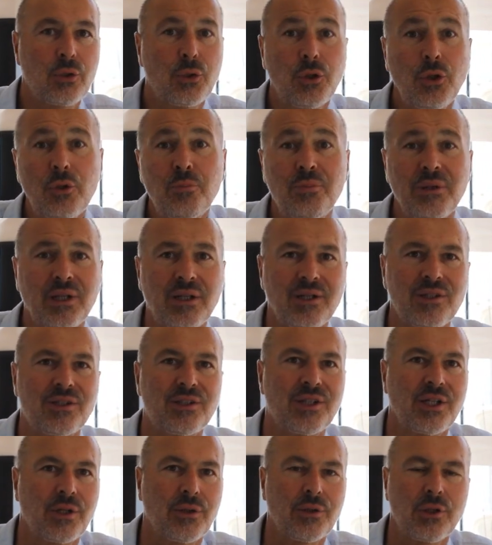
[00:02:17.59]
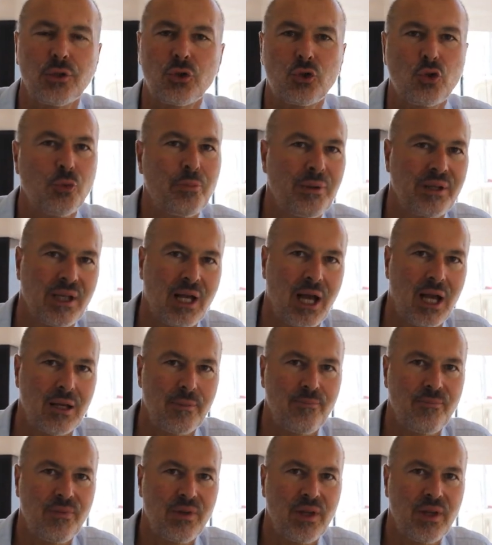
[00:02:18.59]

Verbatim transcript: could be considered a superyacht.